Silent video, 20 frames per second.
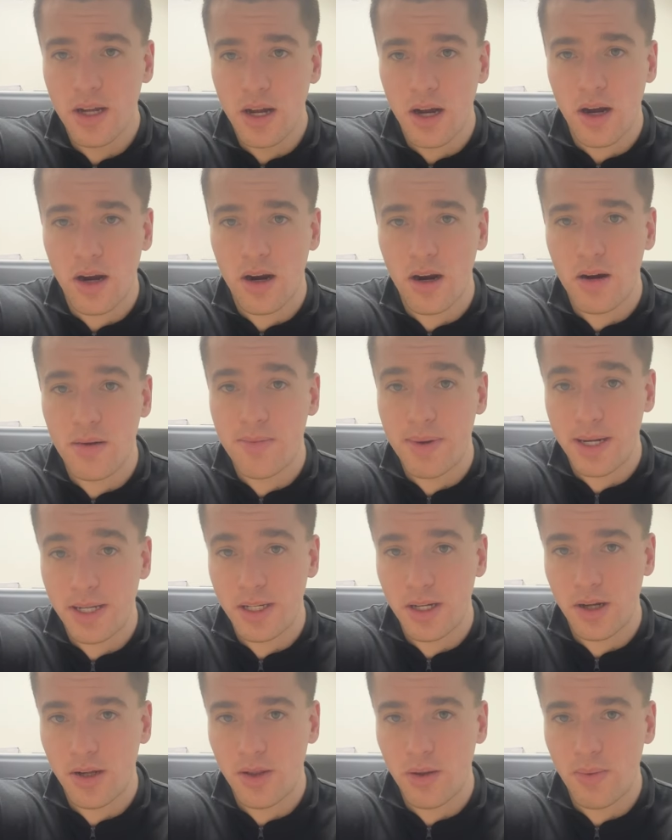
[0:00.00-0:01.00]
are a big
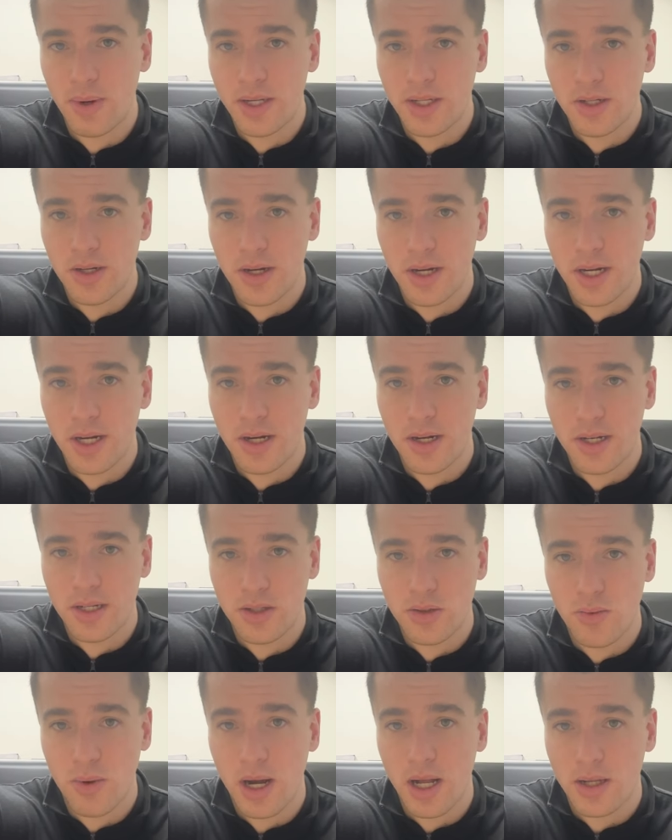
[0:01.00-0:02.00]
deal in the winter here
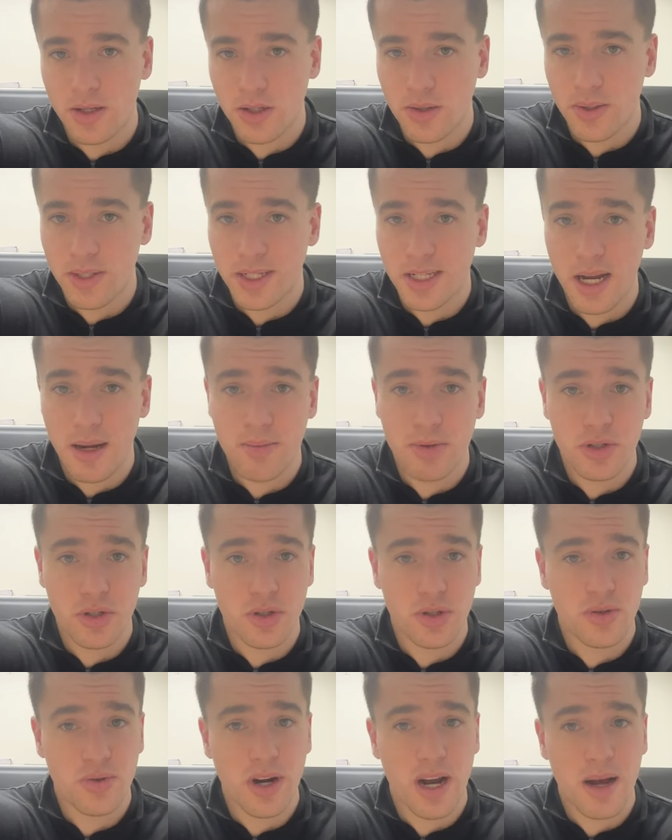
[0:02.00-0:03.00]
as well. So as
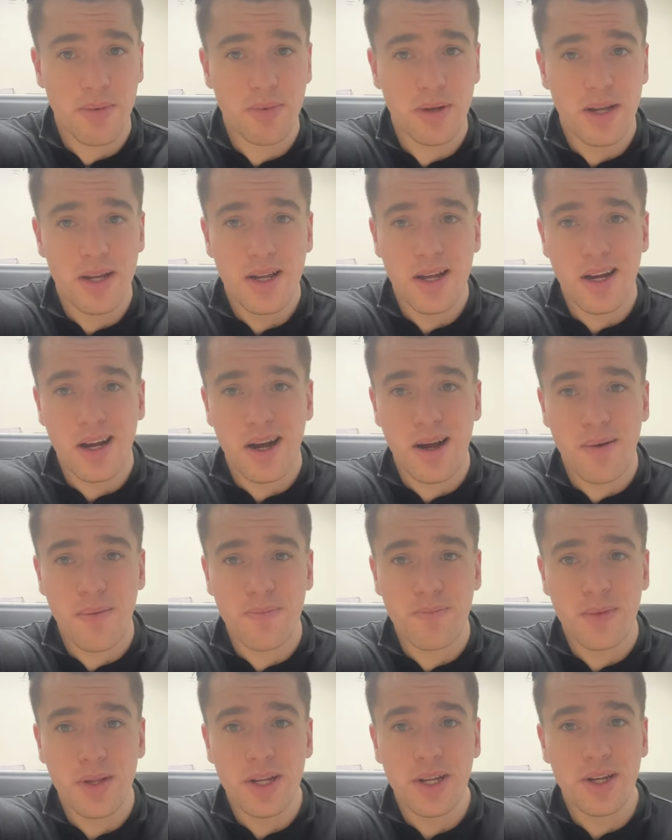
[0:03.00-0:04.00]
temperatures drop,
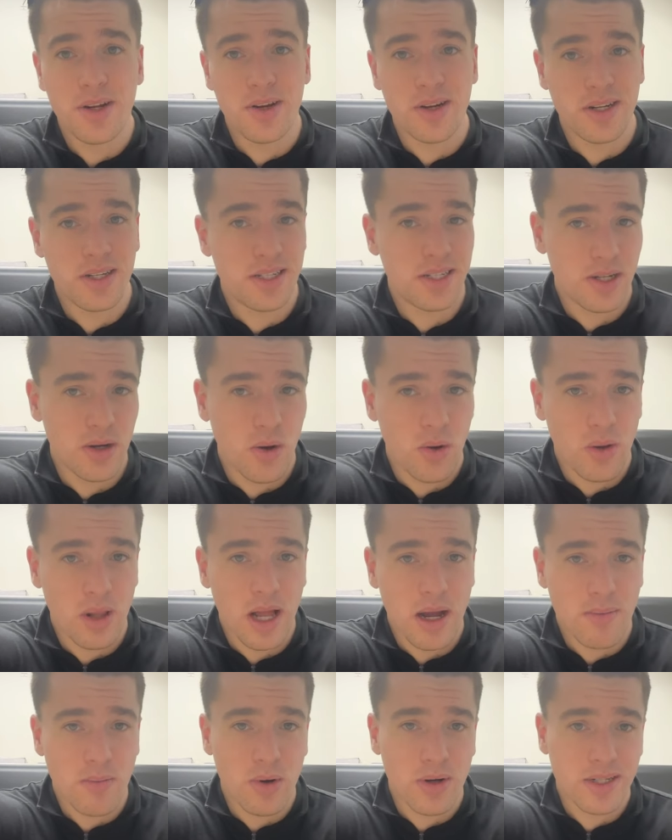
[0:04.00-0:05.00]
you're gonna see a whole
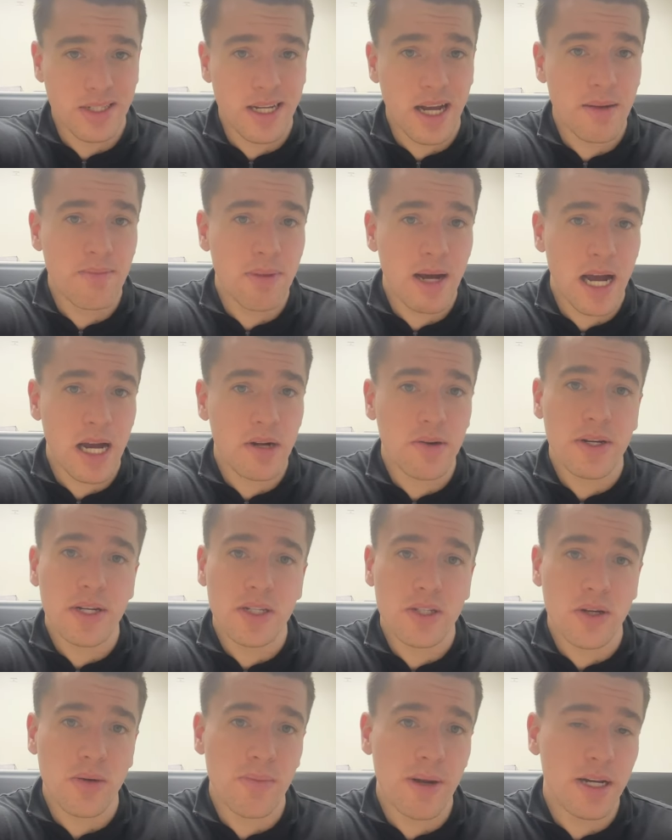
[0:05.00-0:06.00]
lot more dead
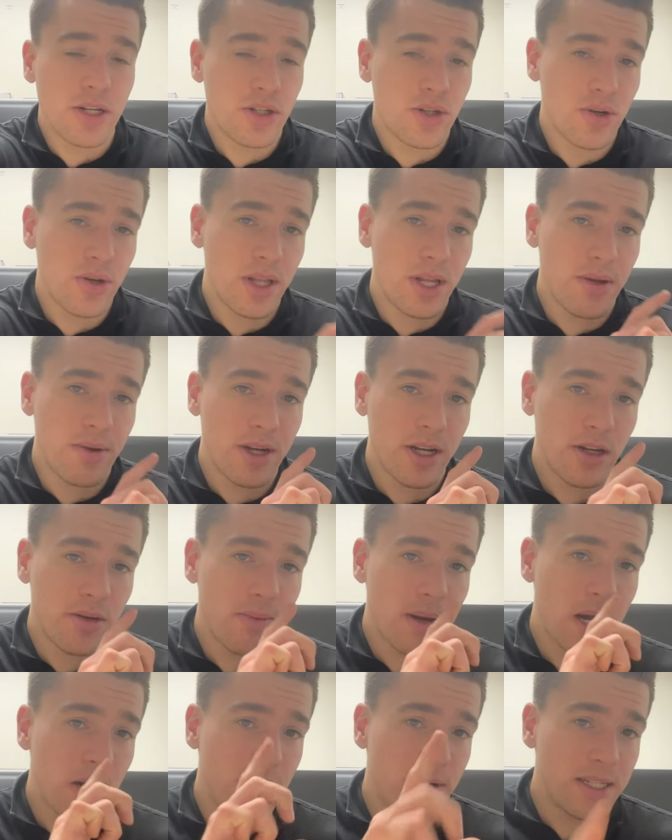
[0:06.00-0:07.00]
batteries. So make sure that you get your
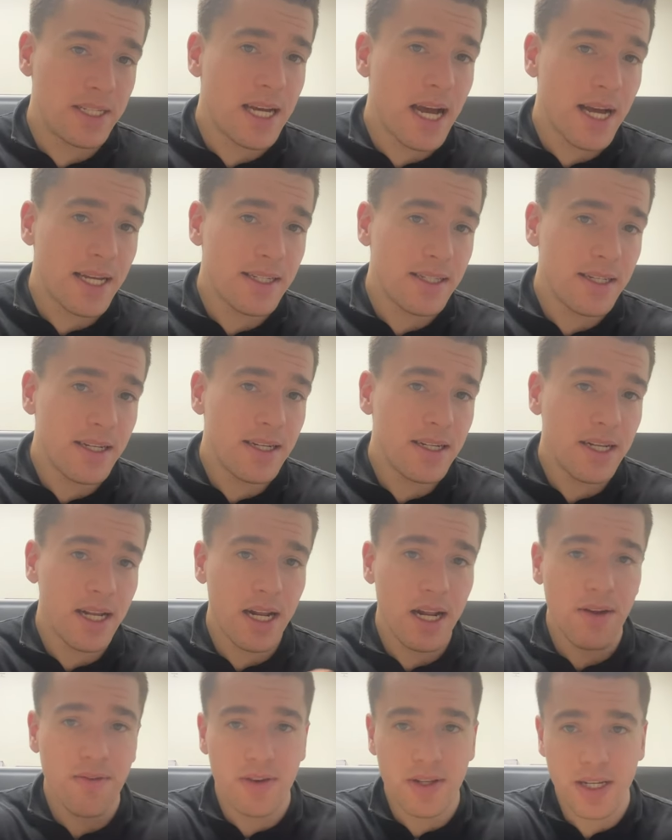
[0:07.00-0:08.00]
battery tested,
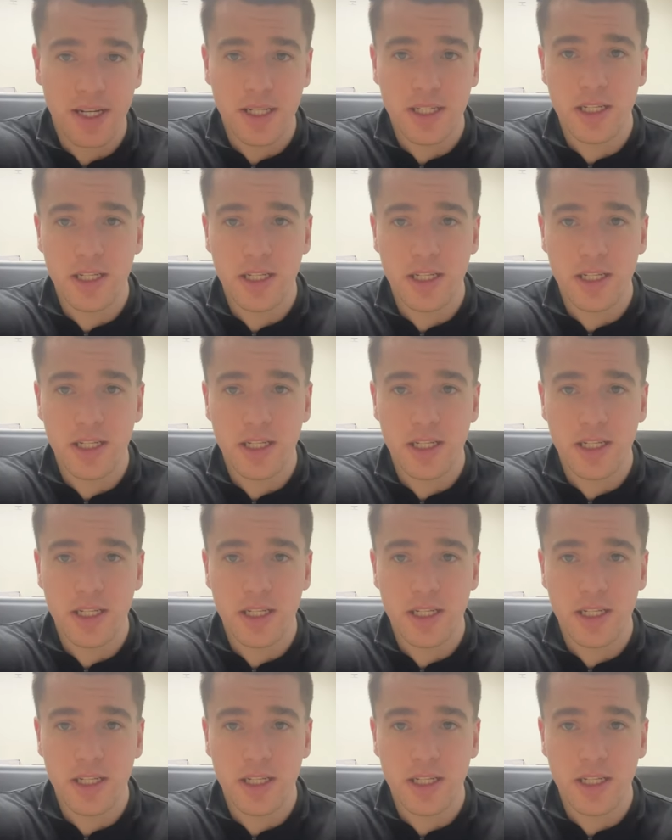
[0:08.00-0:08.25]
and if it needs